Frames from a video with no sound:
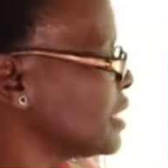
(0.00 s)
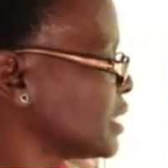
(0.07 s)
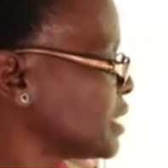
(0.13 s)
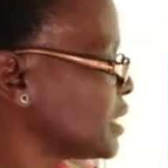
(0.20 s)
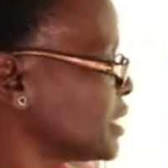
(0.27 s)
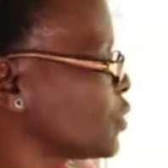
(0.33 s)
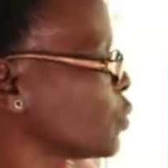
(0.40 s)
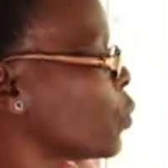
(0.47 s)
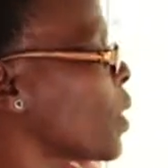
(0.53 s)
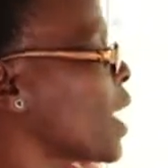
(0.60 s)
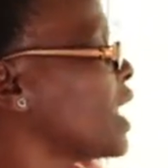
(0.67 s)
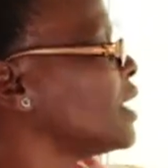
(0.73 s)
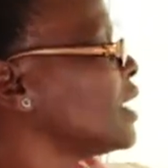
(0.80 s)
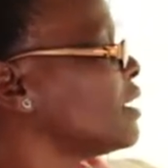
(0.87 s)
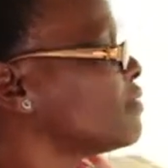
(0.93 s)
this is
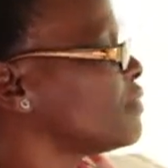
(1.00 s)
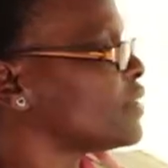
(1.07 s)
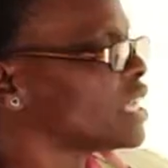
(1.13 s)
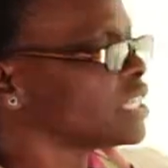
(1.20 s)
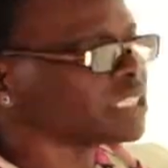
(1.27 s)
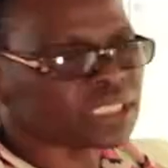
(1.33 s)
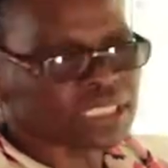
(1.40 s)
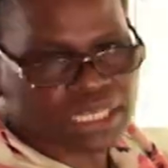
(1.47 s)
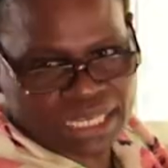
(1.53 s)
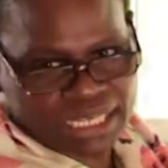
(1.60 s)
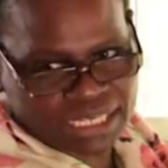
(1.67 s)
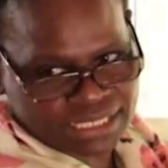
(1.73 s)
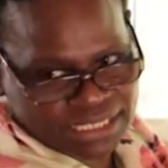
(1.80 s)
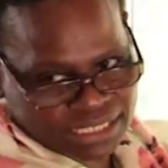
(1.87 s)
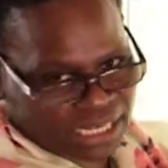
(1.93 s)
when inflation
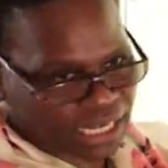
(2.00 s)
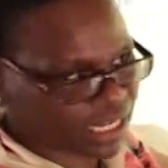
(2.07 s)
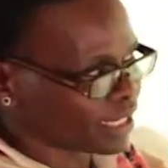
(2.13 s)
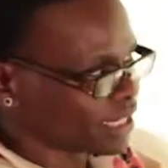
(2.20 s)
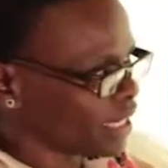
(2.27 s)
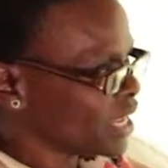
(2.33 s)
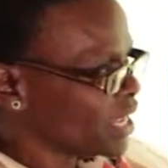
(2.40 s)
kicks in.